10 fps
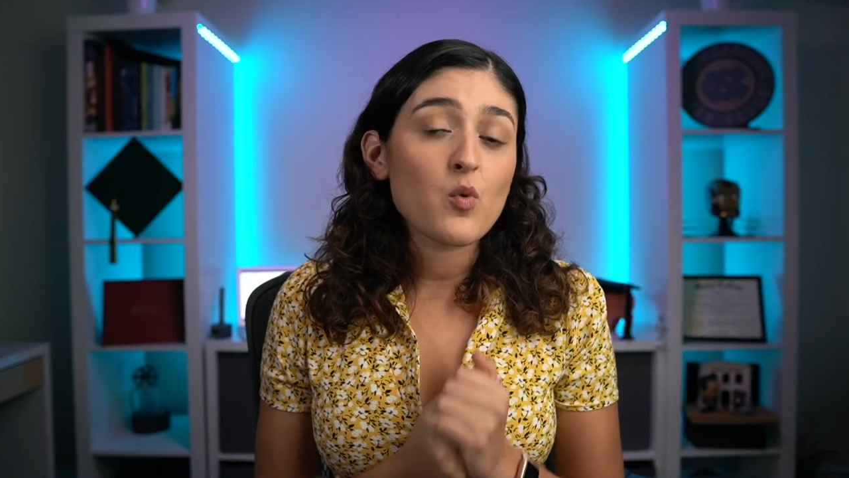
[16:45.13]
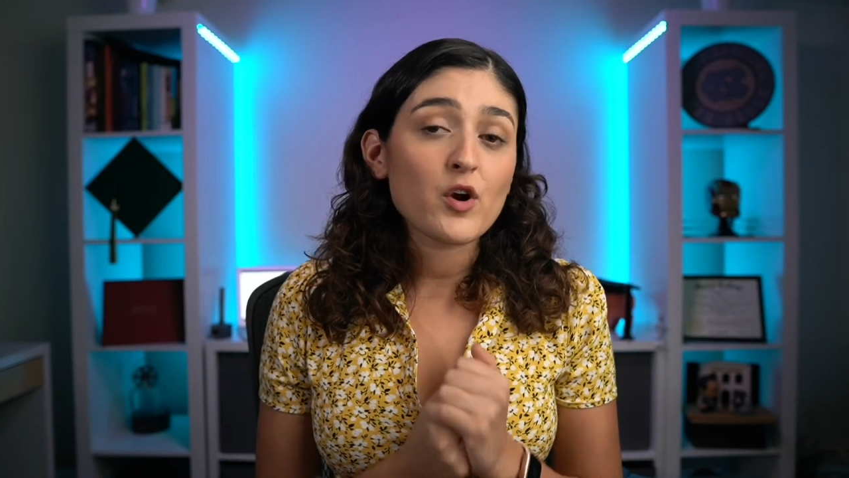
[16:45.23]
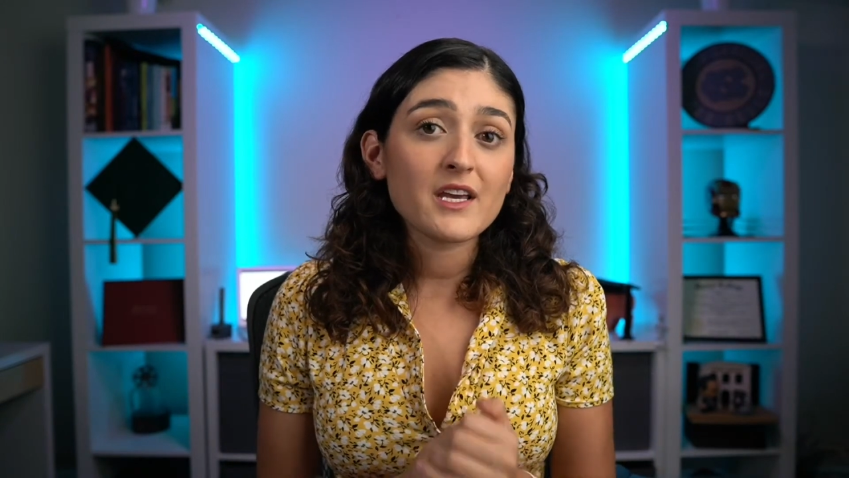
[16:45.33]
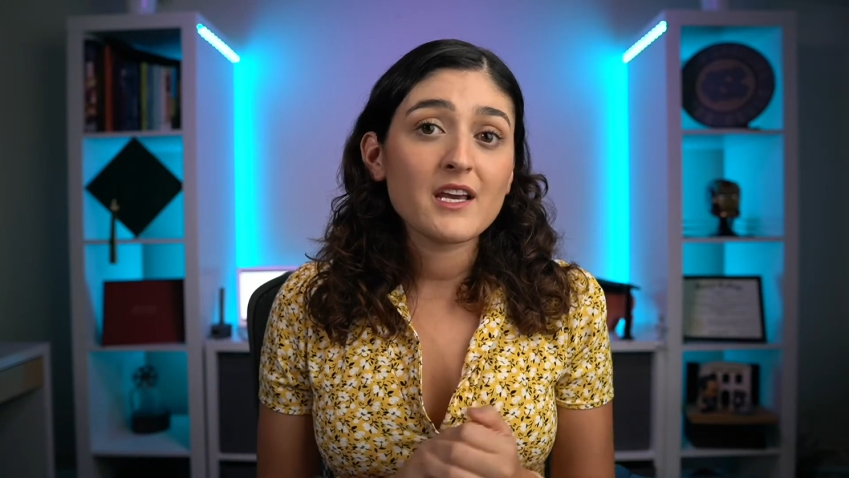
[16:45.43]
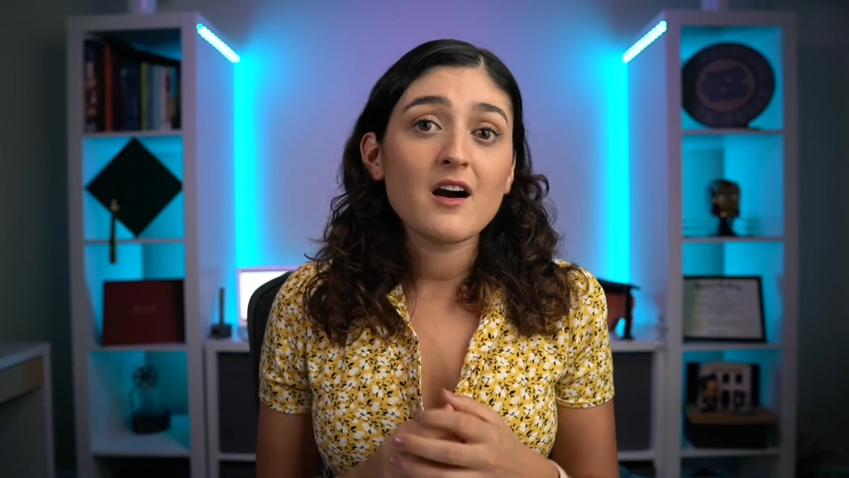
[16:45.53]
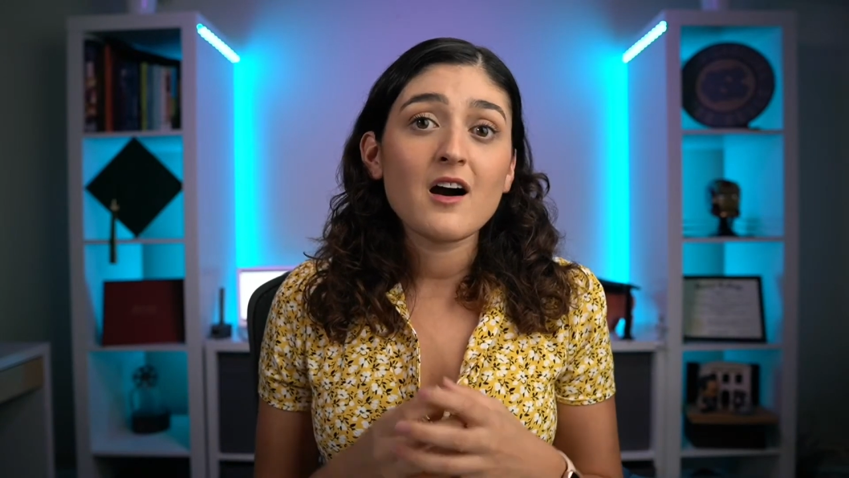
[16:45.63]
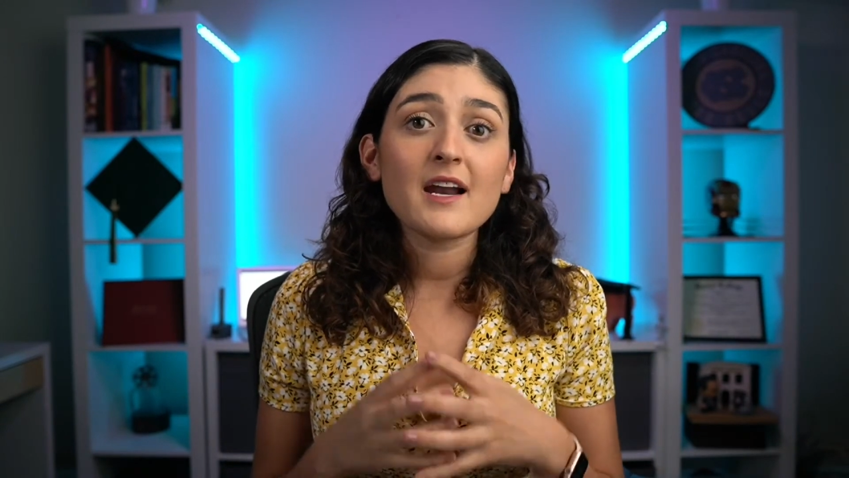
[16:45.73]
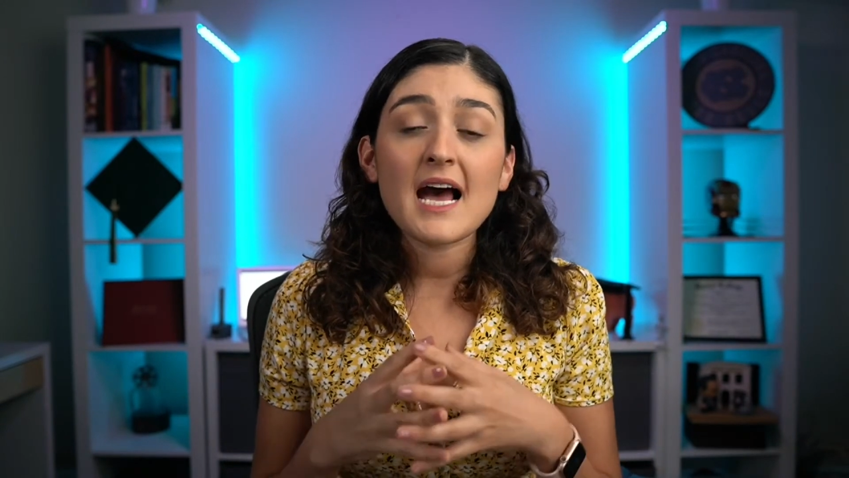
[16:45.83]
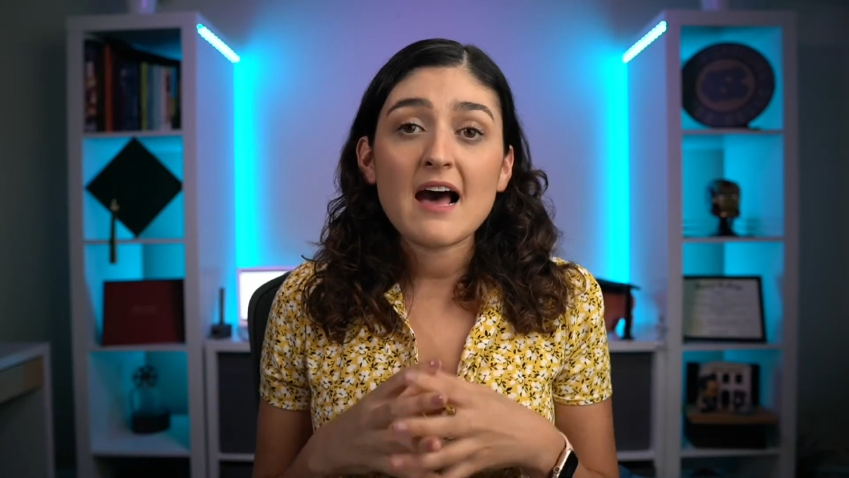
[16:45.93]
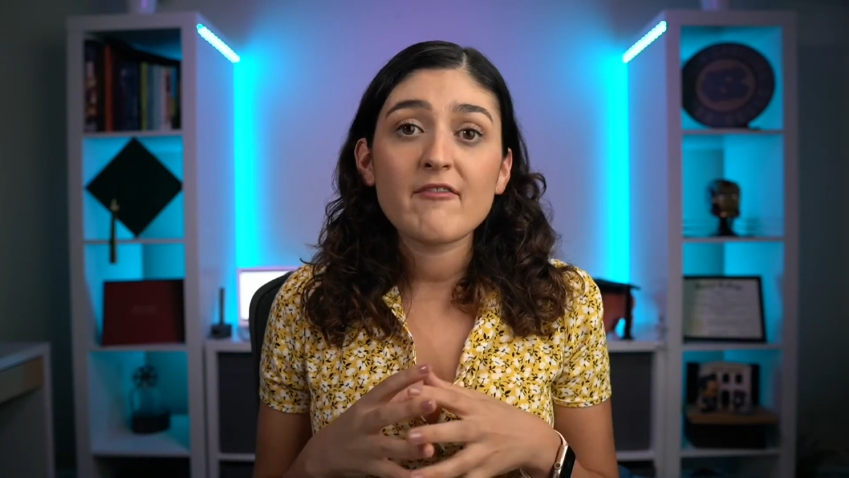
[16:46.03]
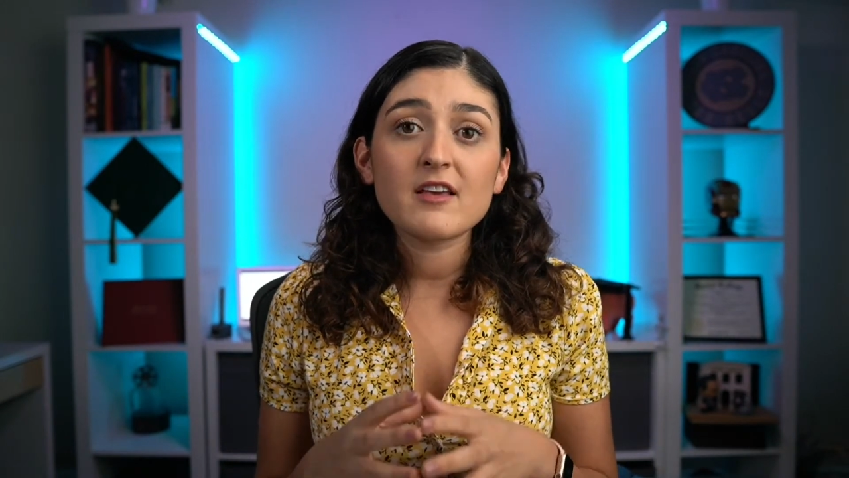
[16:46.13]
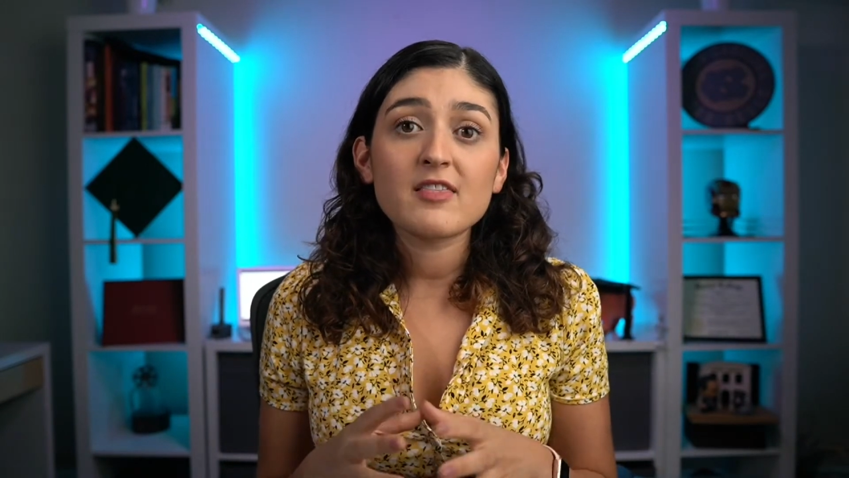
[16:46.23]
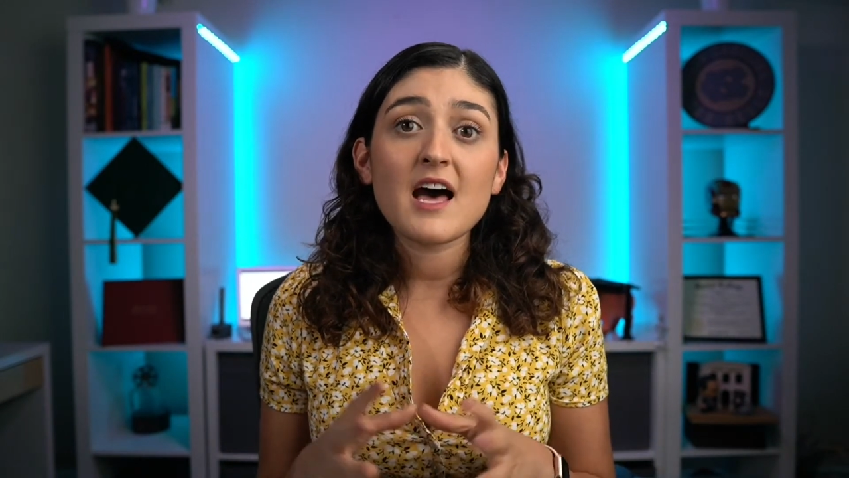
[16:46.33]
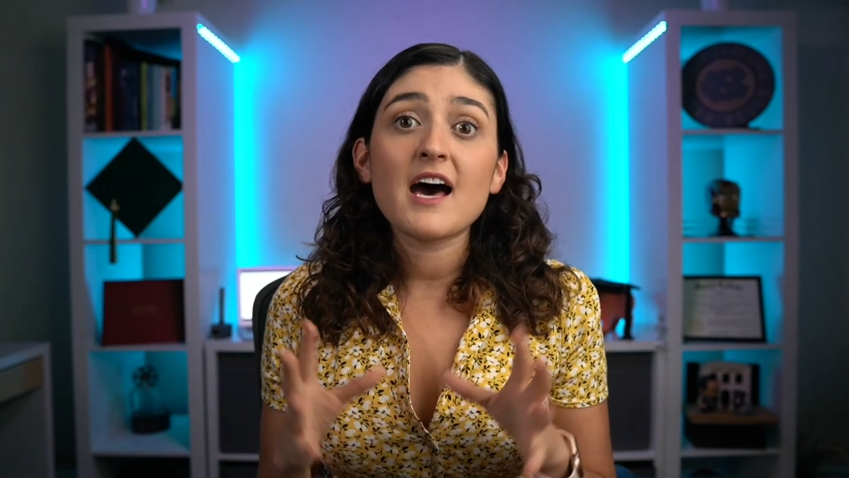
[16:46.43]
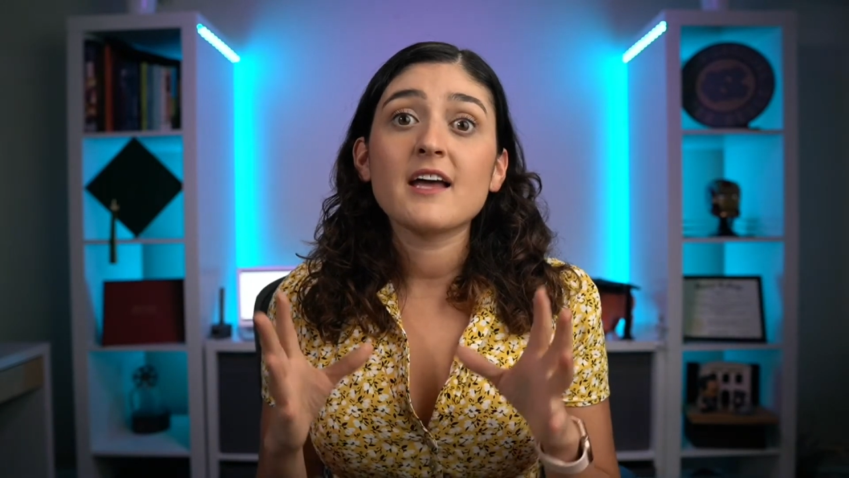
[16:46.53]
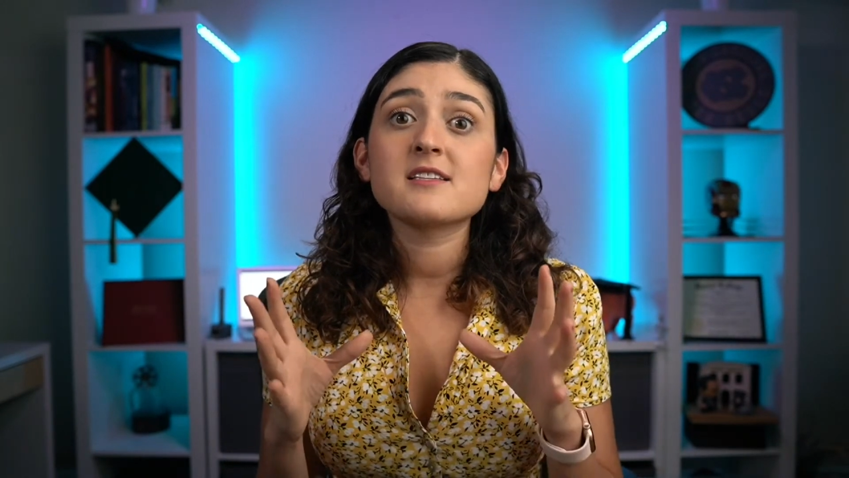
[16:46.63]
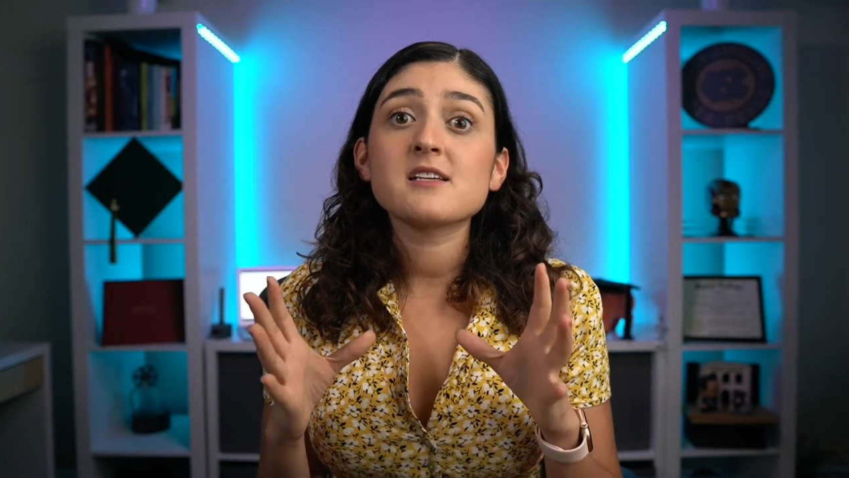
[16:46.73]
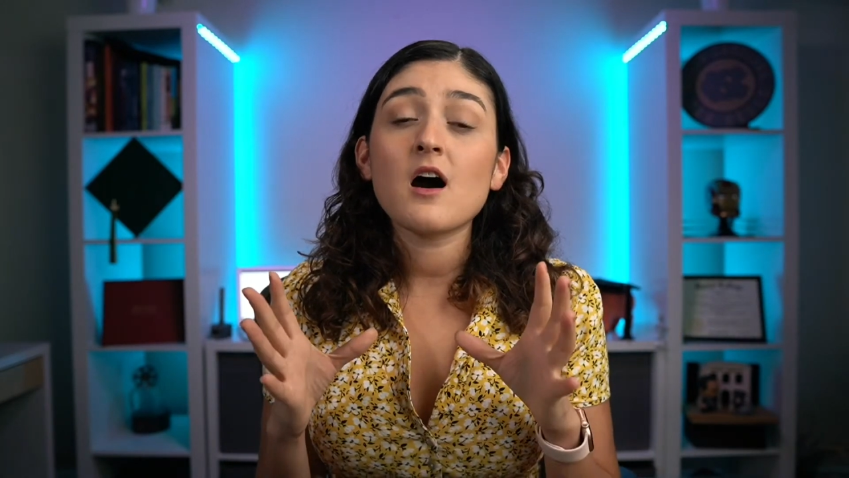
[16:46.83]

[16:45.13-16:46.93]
working on having that,